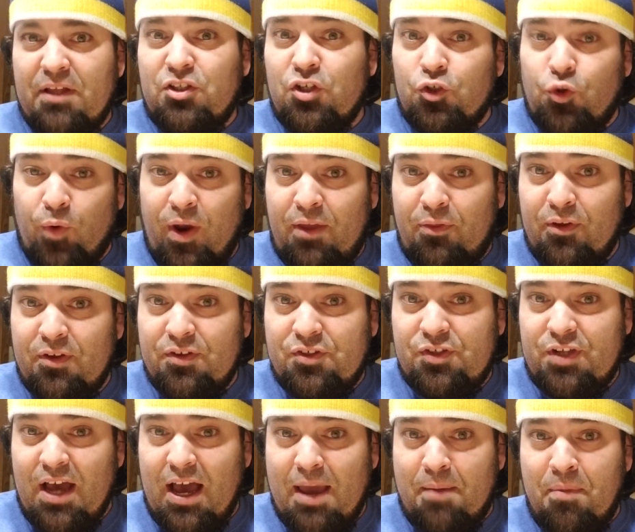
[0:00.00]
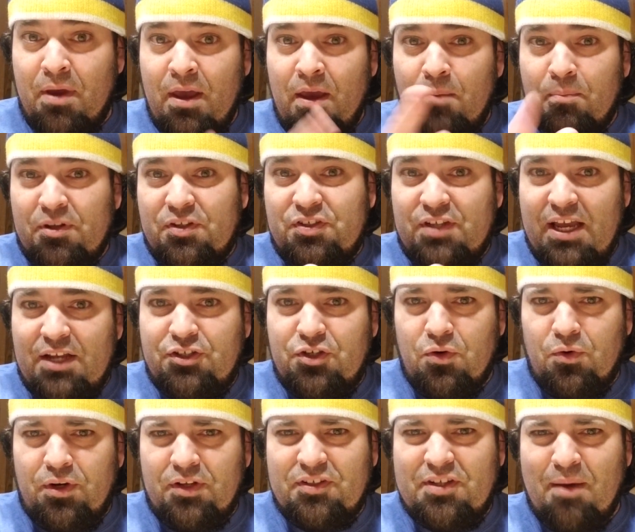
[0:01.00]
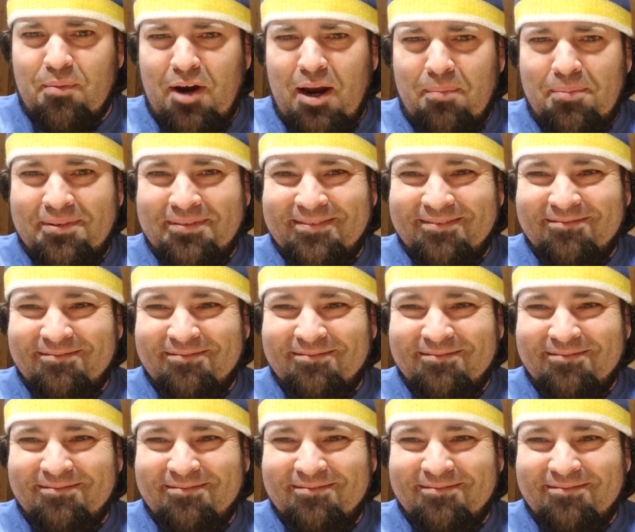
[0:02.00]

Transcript: It's a drink this time, but stay tuned. It's coming up.